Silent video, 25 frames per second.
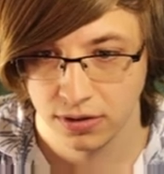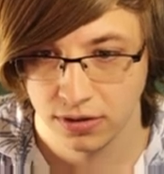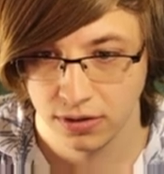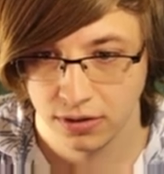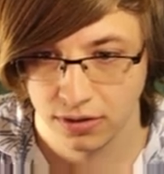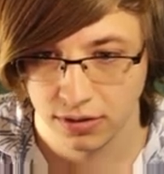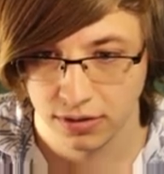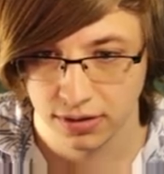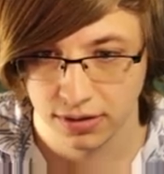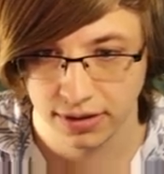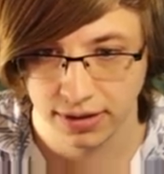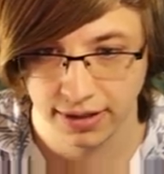
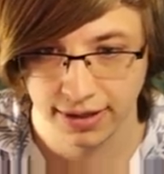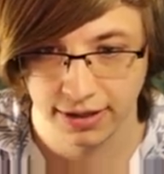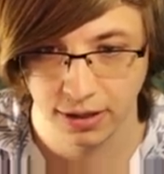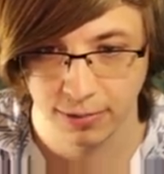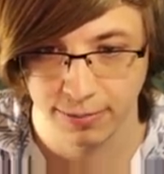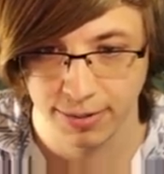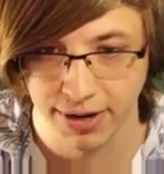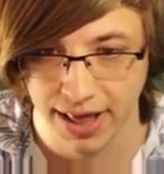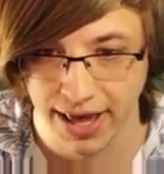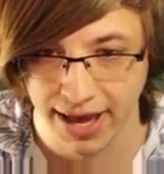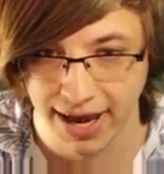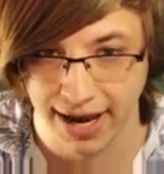Little
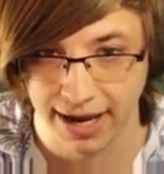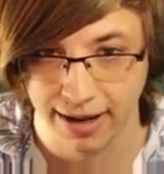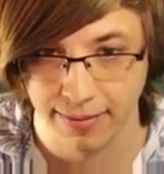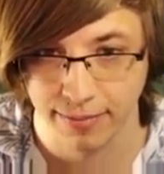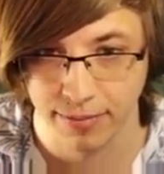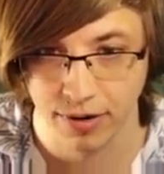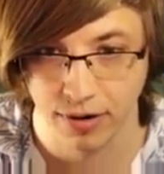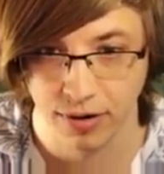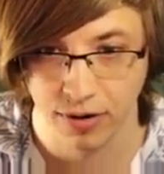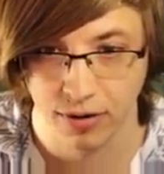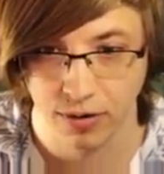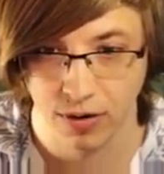bit of
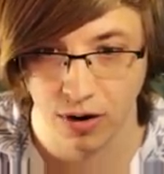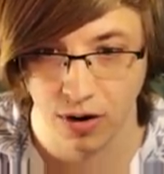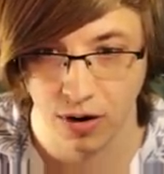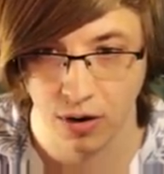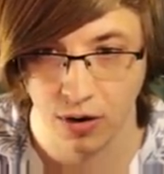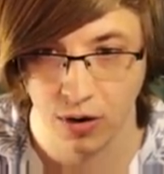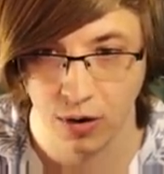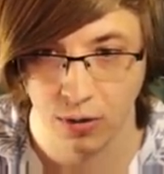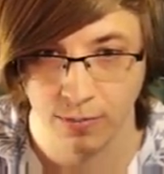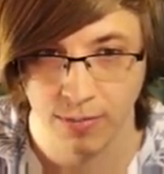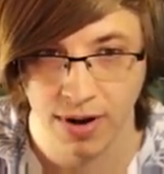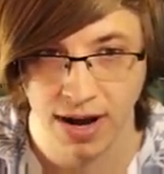ammo.
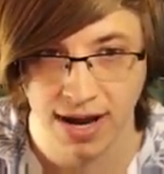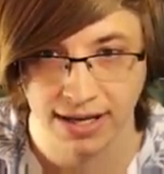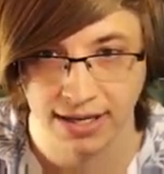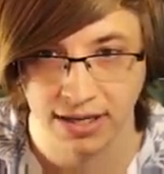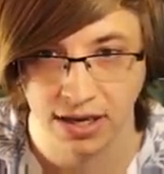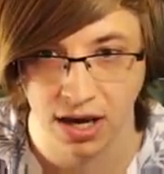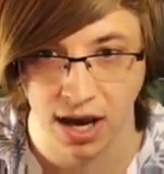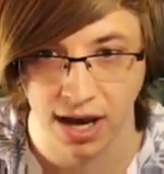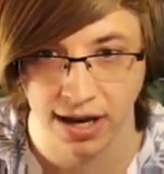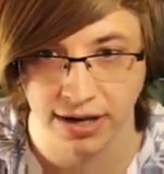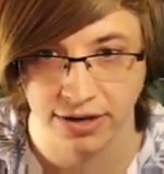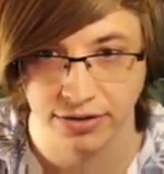Oh my
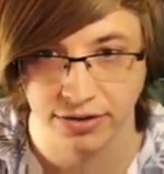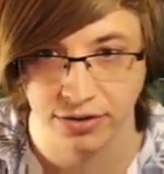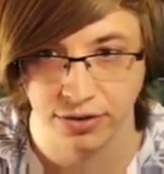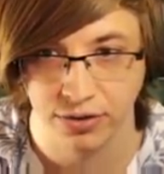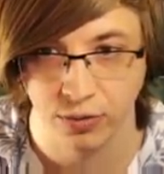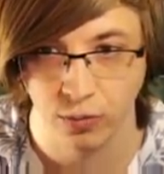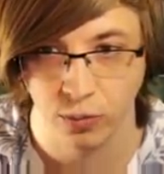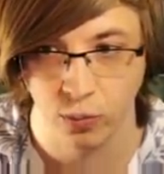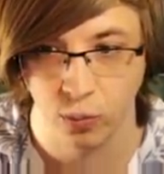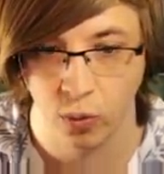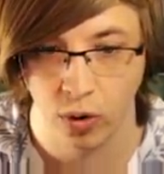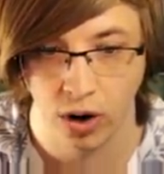god,
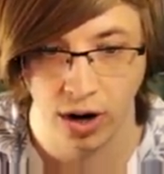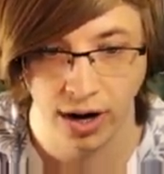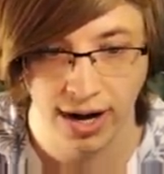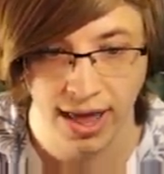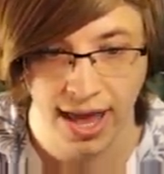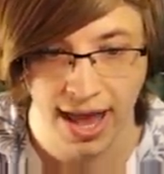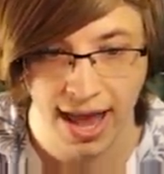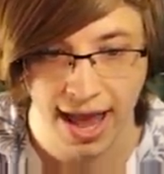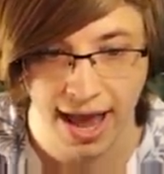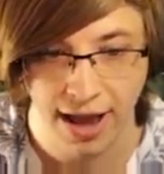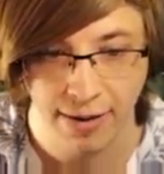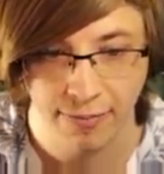dude. What
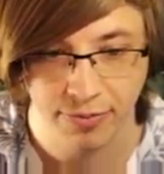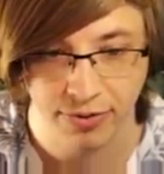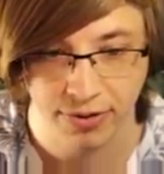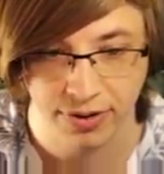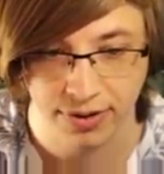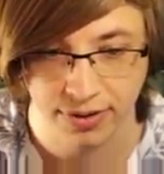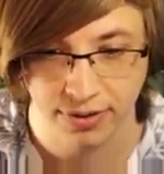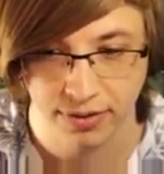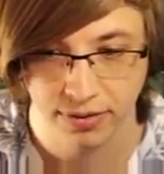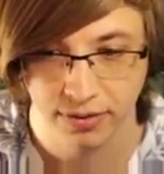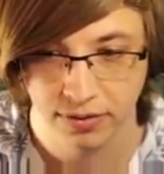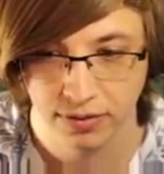
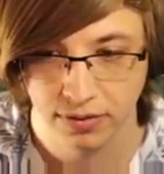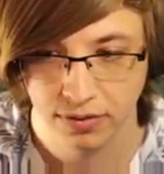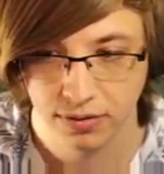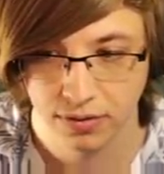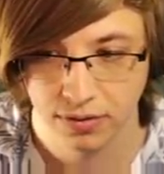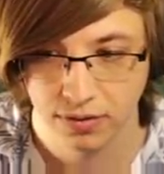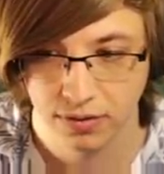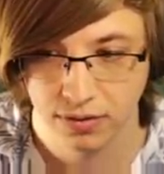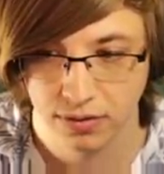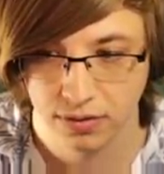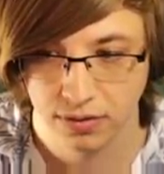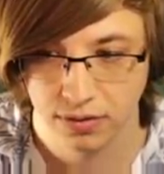happened?
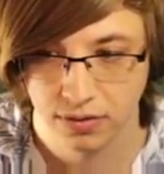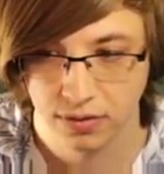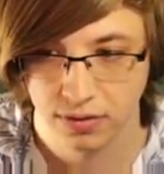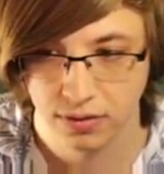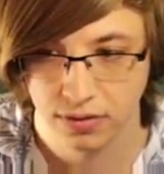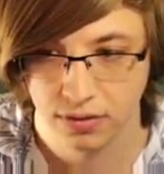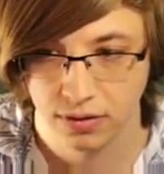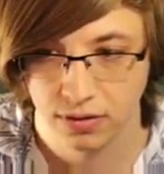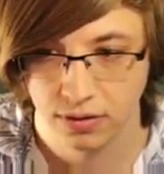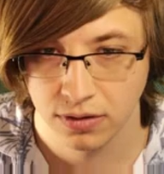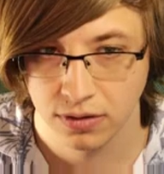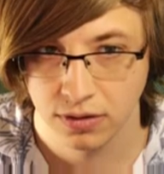
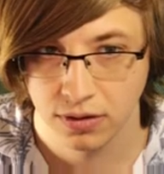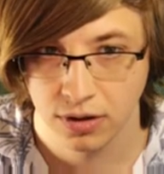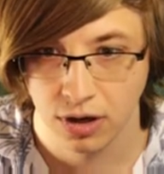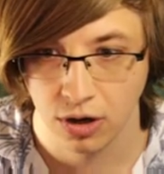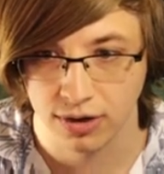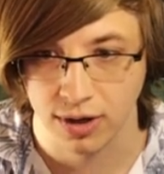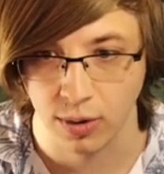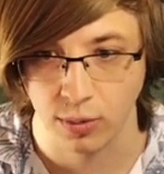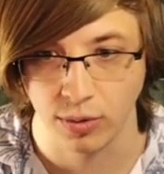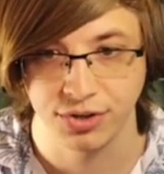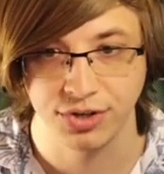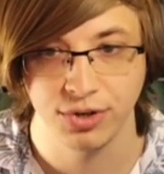
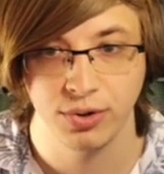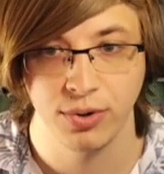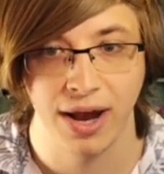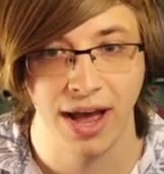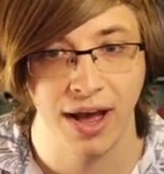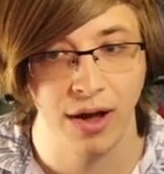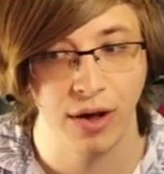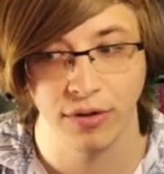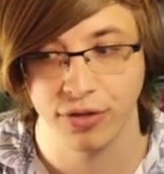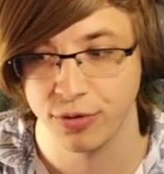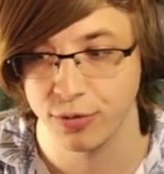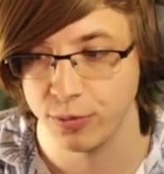Okay, we'll do
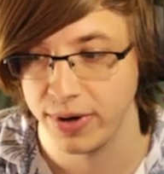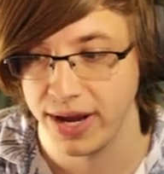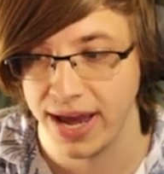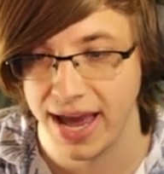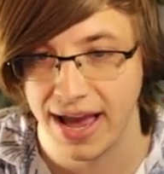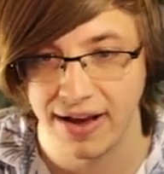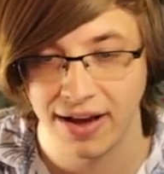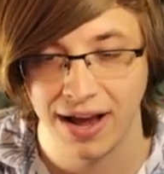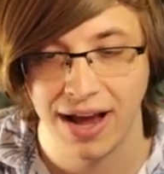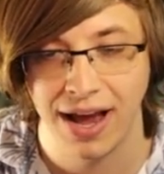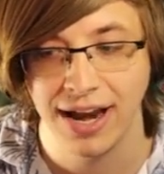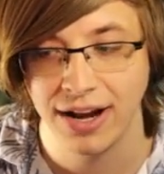health. We
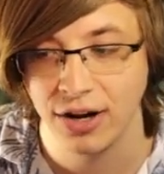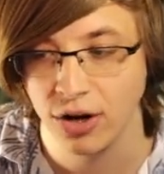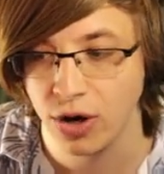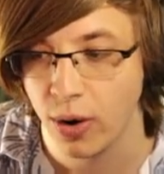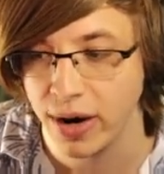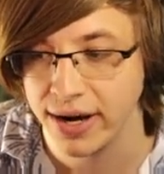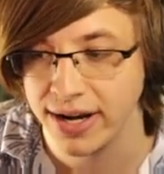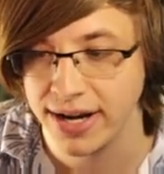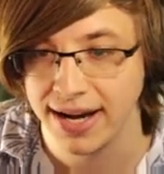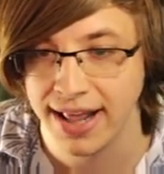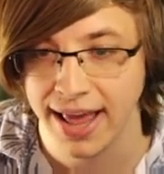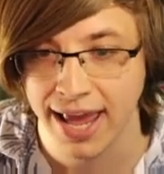have- I don't know,
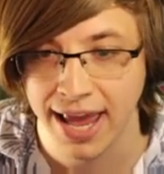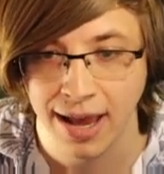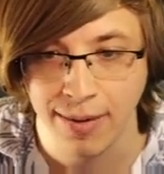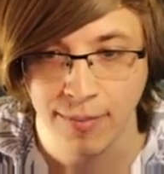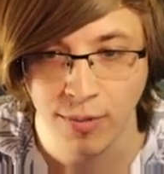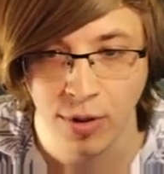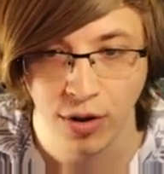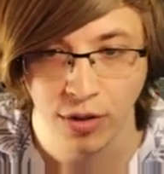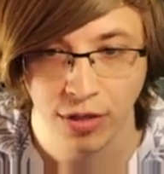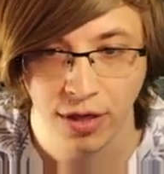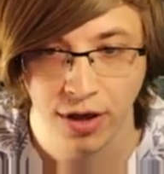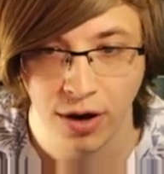I need
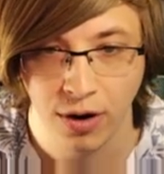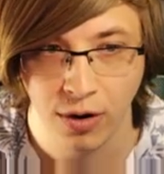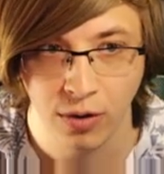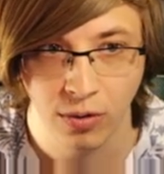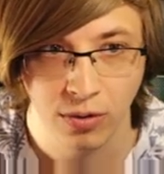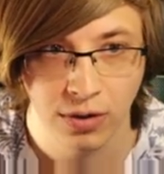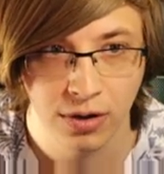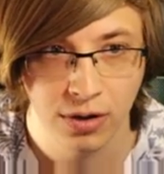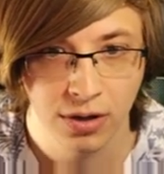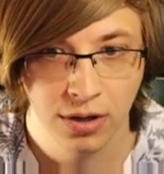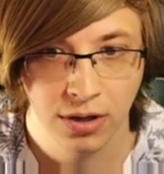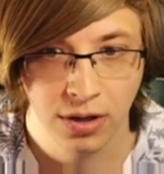ammo though!
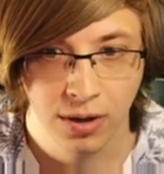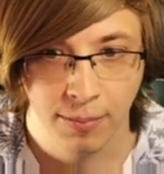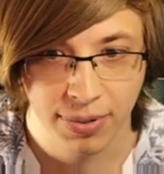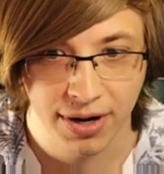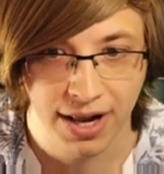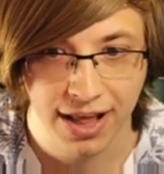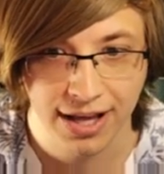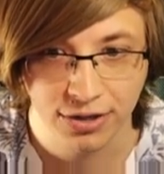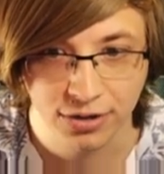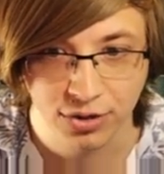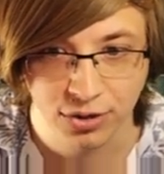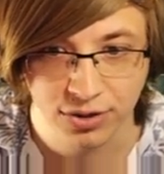But
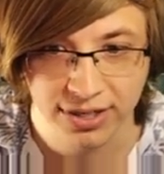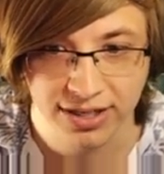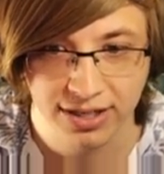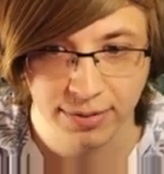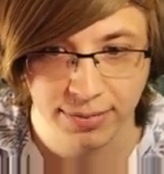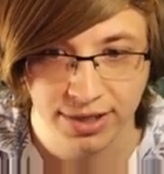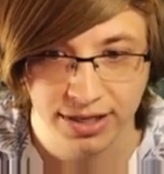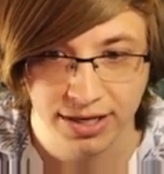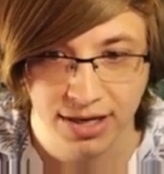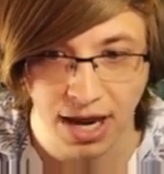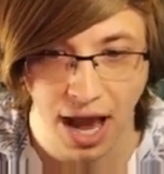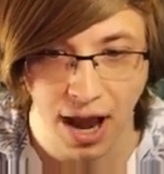I also need to
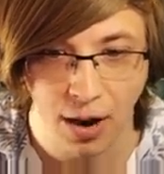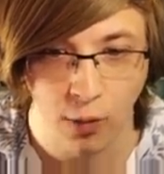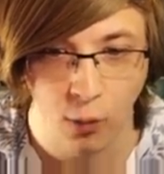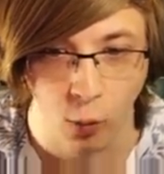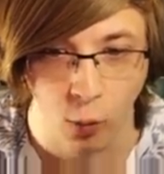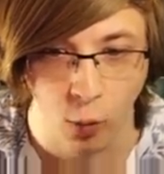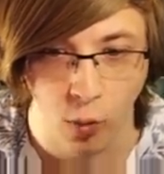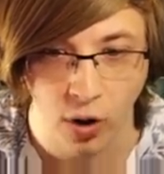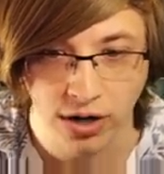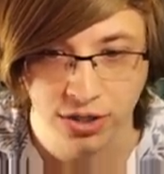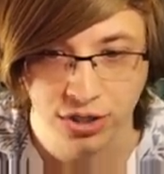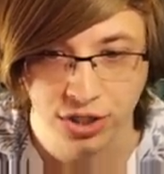be not
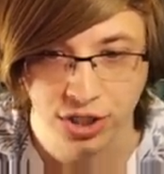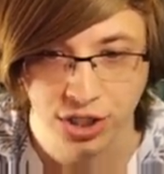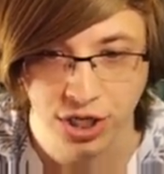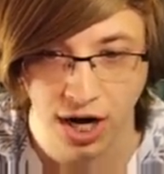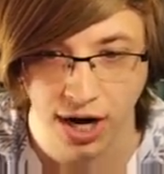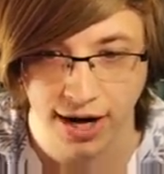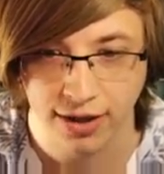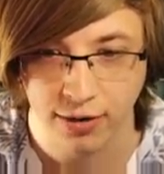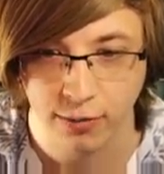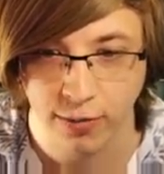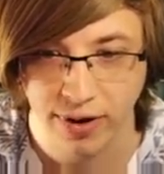one shot away